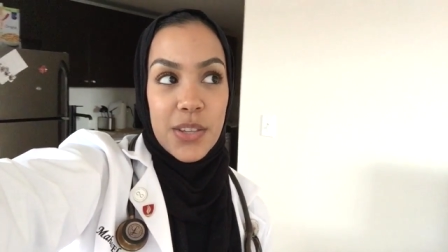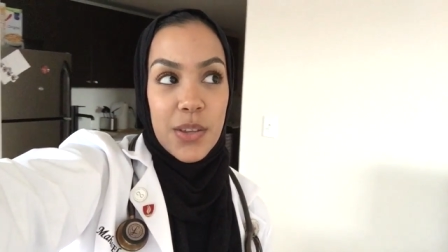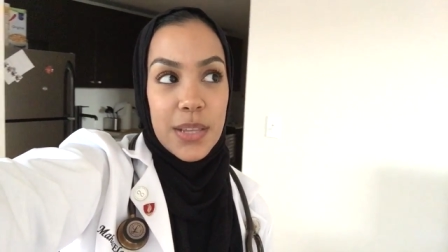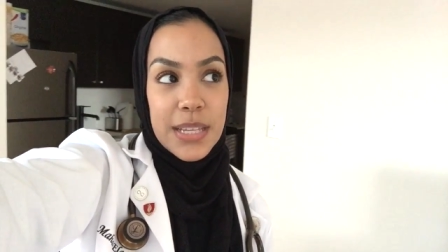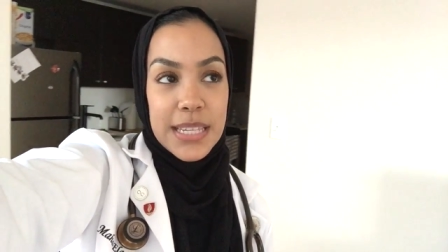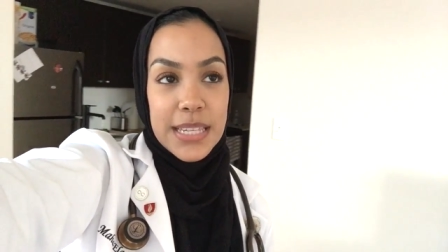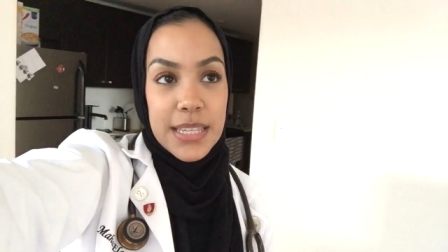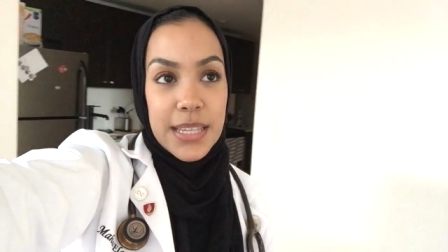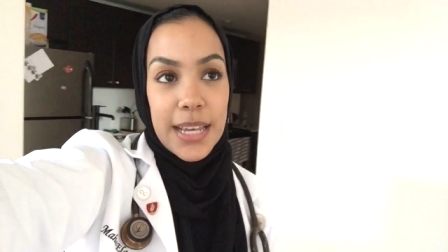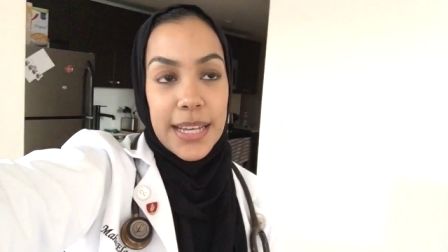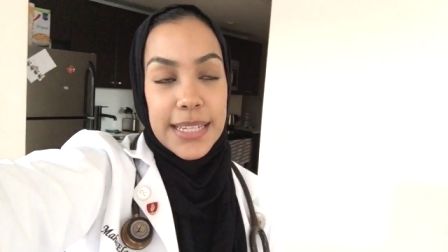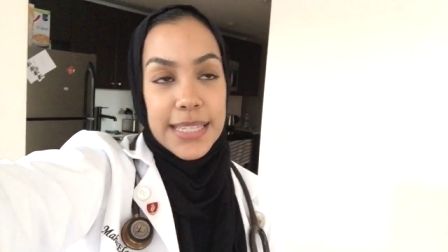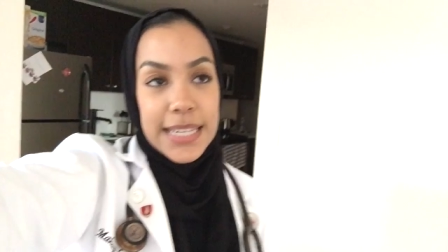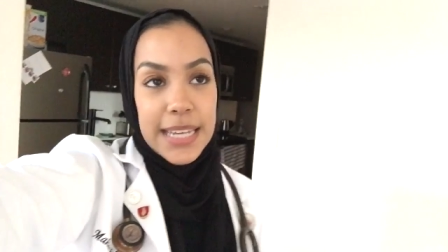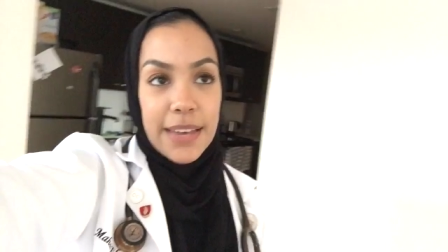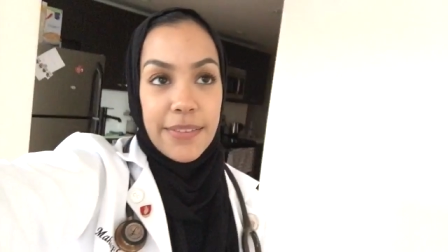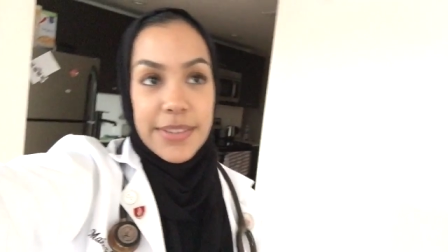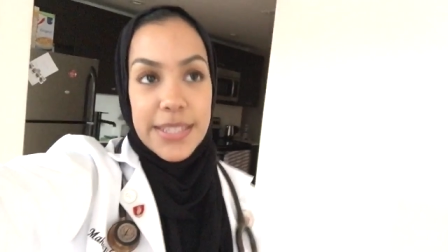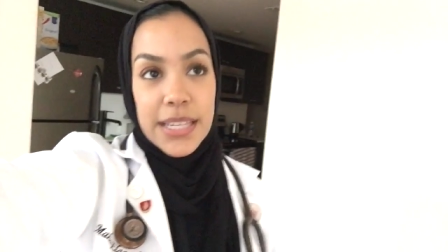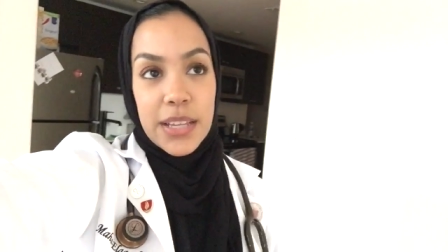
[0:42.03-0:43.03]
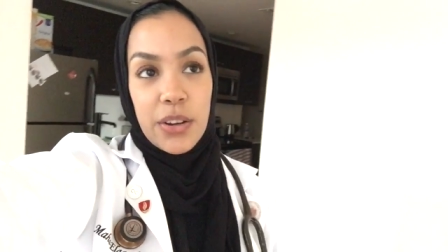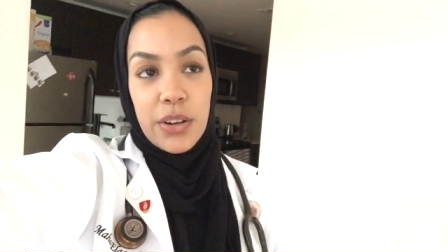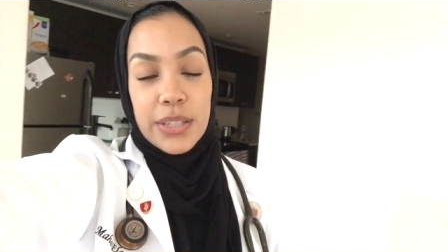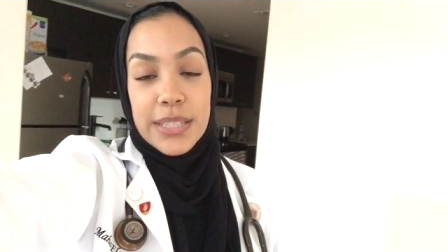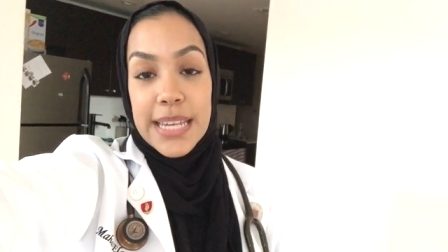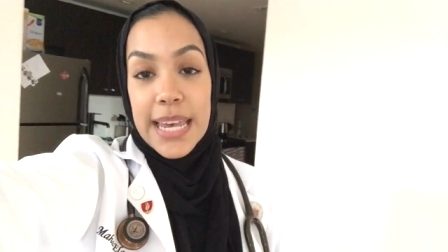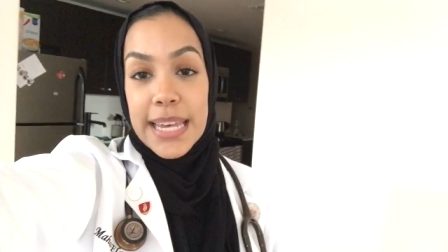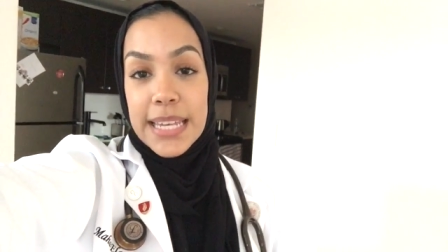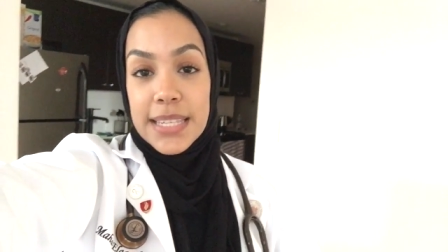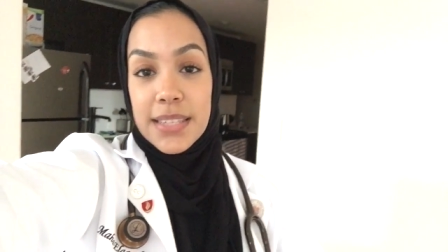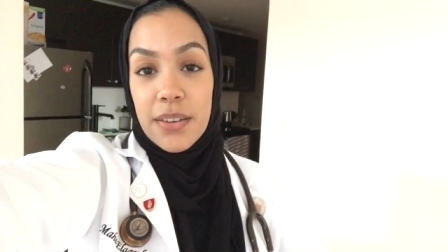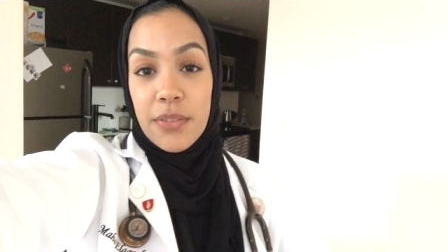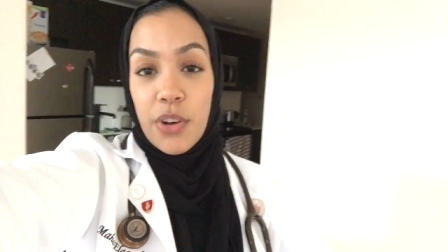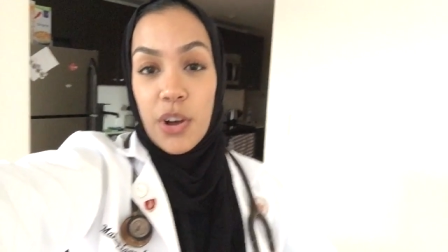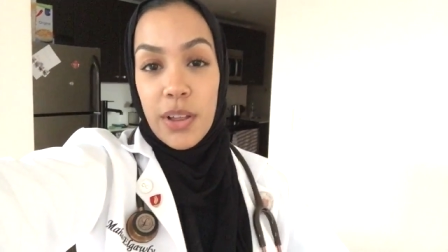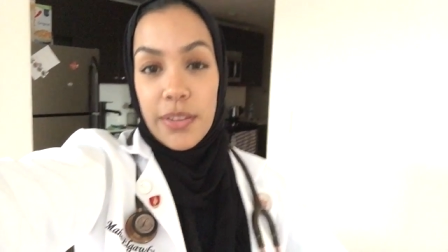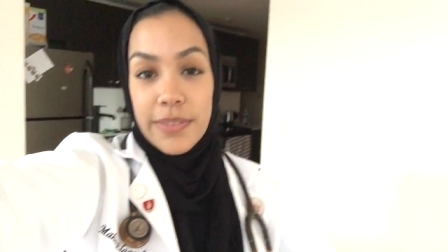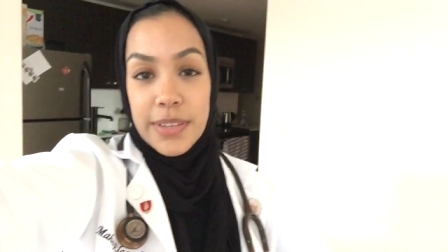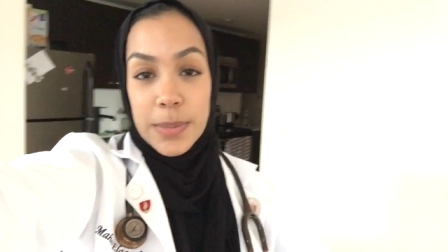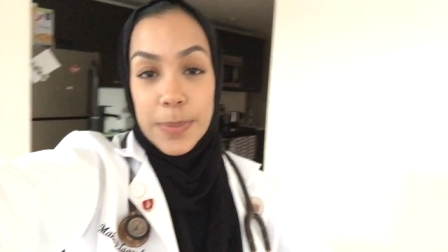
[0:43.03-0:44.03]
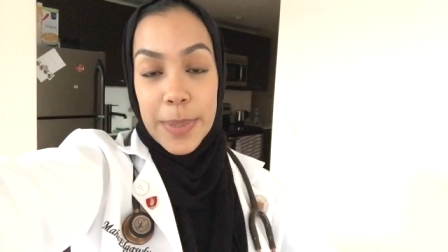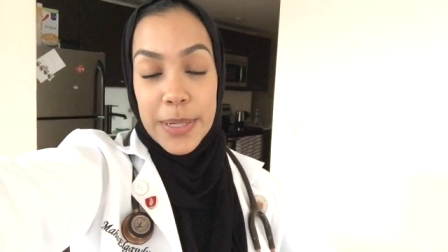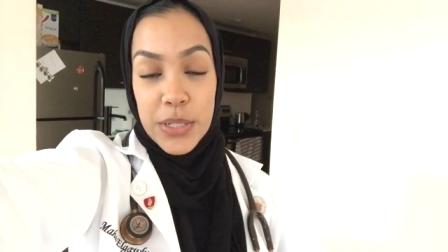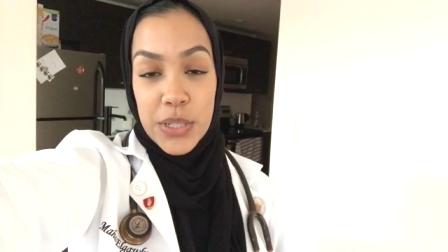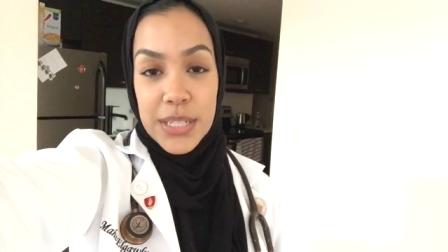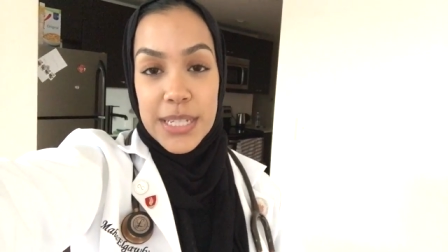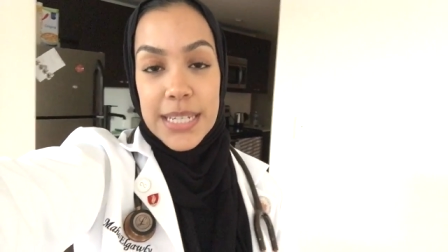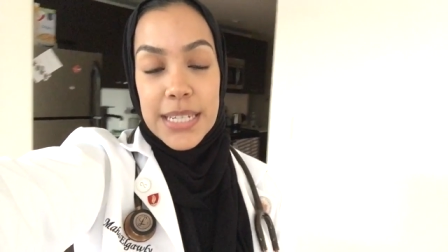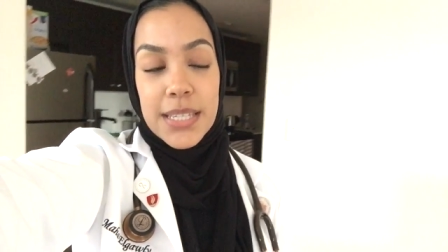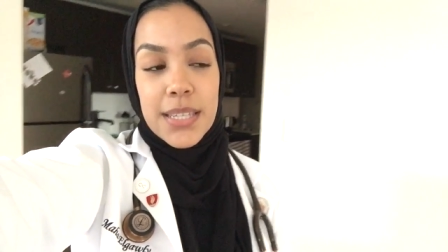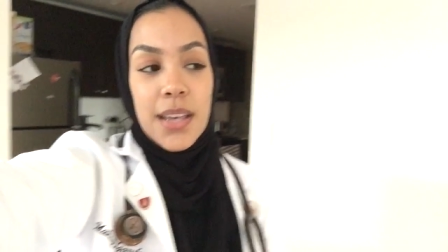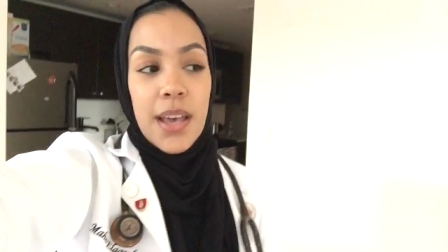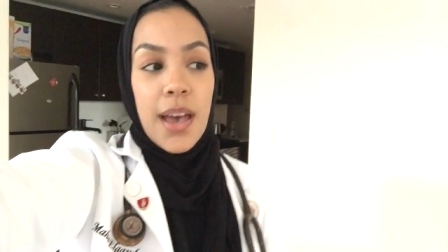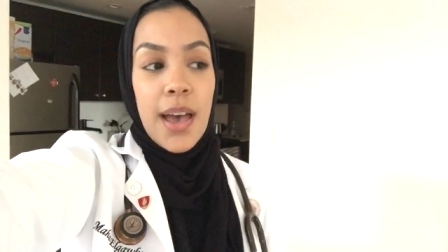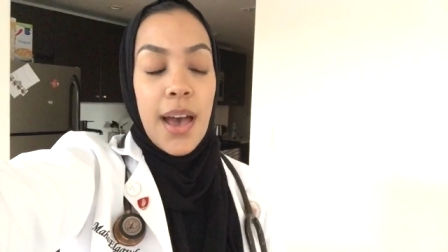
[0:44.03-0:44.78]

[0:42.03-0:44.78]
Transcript: So this is like to give us a little taste of all the specialties.